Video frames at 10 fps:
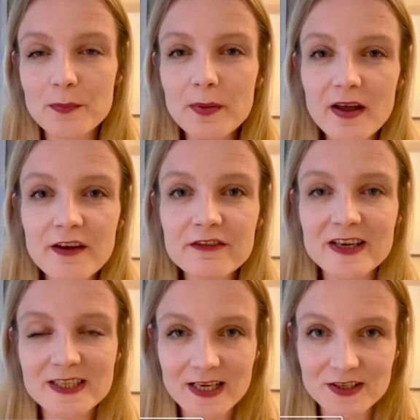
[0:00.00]

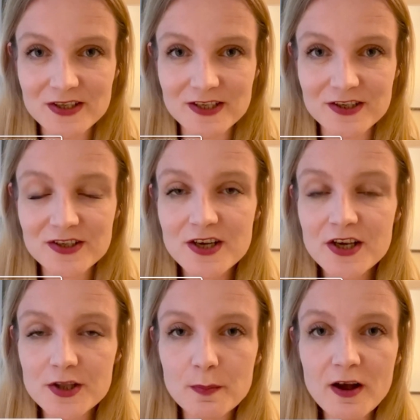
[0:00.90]
perfect tenses,
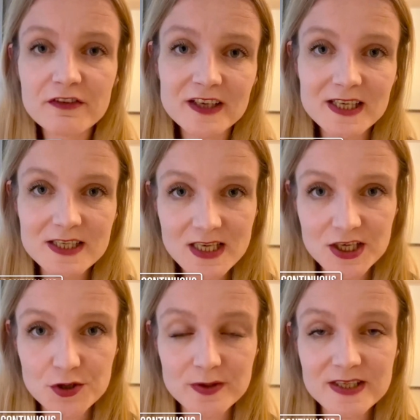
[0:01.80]
the perfect
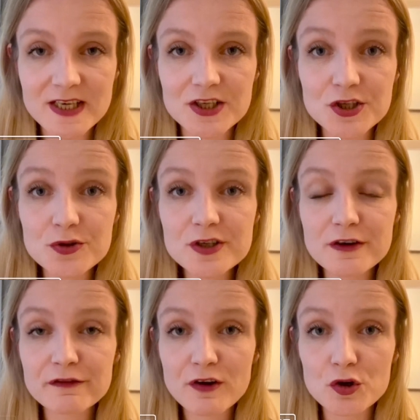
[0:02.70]
continuous, is used to
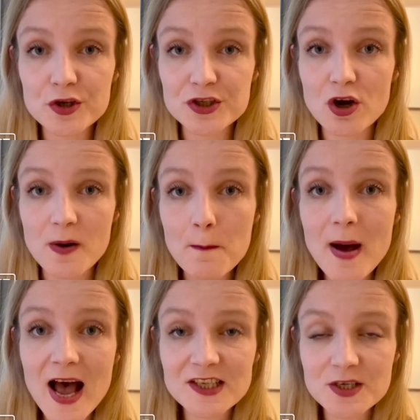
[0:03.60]
focus on a
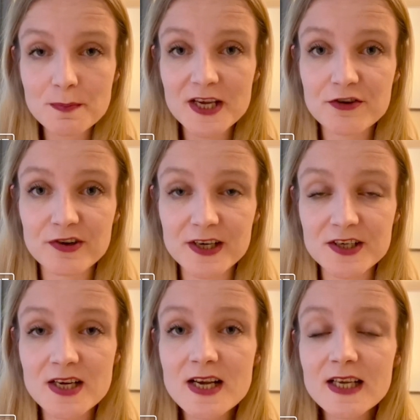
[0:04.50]
past
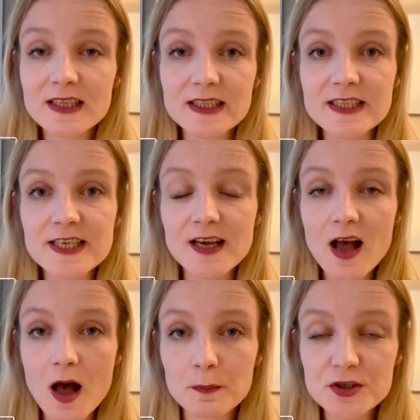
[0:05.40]
period leading
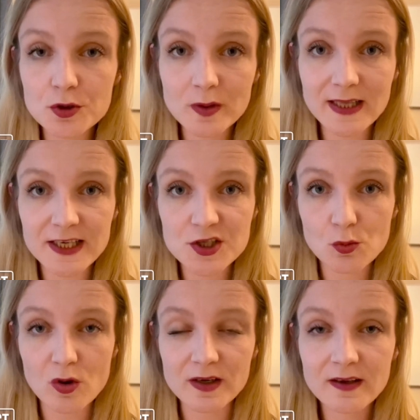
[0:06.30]
up to a later
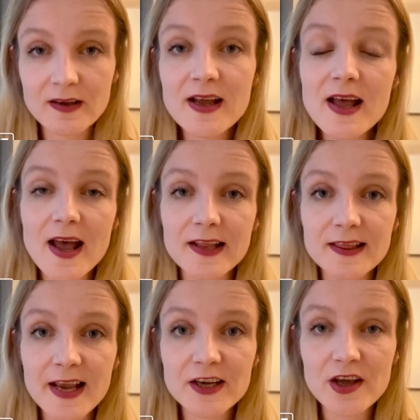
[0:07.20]
one. And
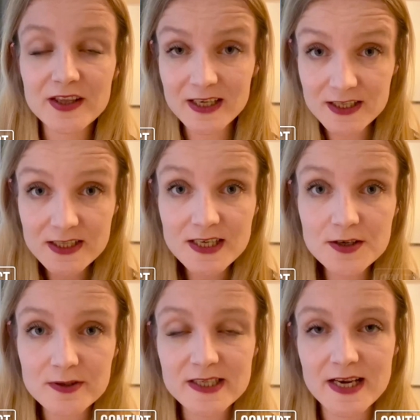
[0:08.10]
like other
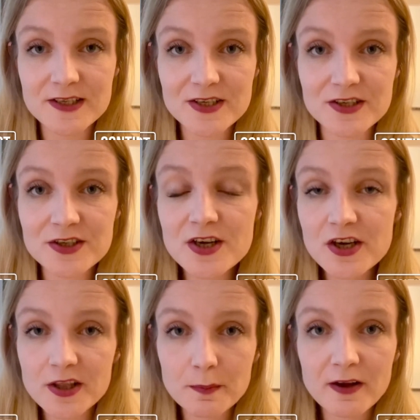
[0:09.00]
continuous tenses,
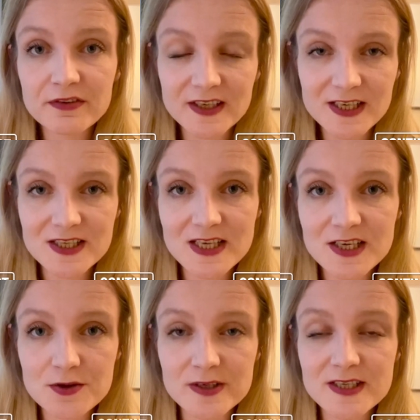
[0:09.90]
the perfect
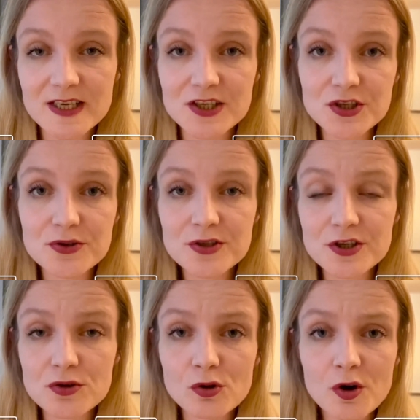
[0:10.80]
continuous is used to
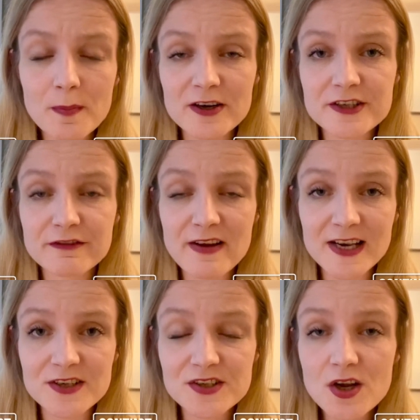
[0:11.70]
talk about
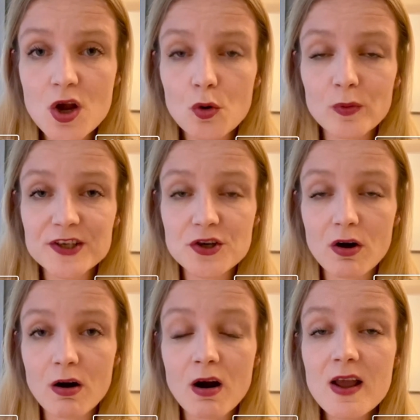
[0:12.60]
events which
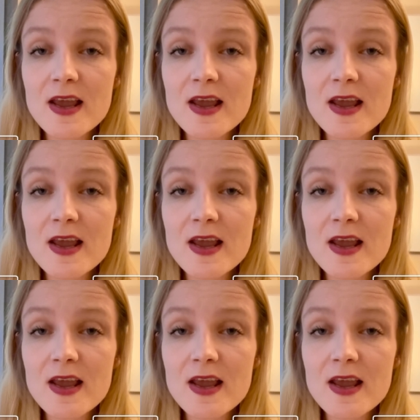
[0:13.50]
are